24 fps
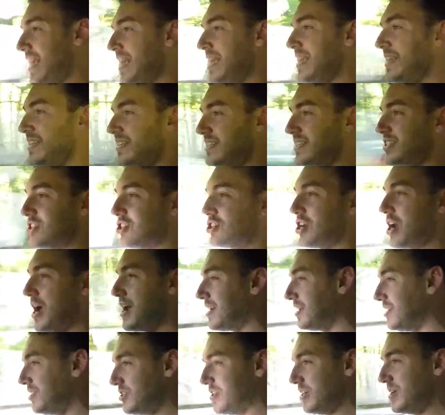eats
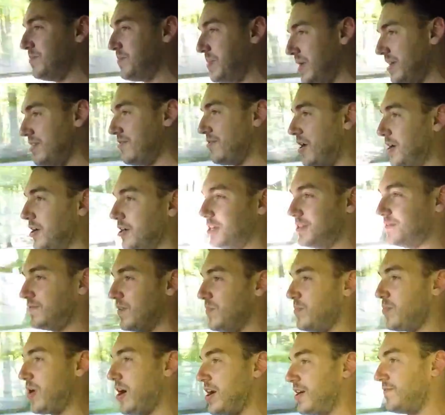challenging B roads for
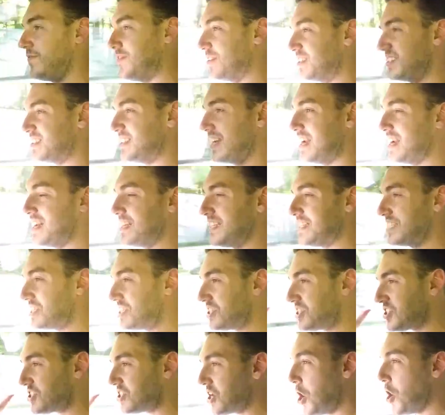breakfast, and it's
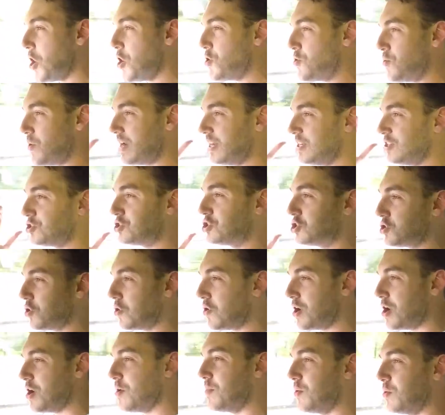so
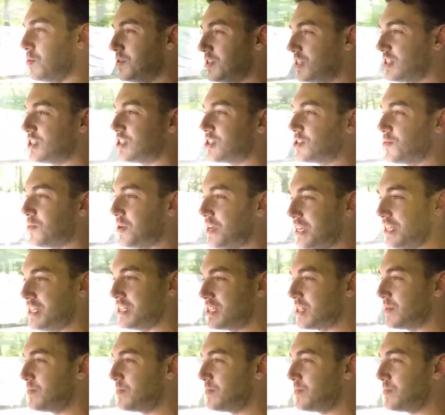enjoyable to squeeze the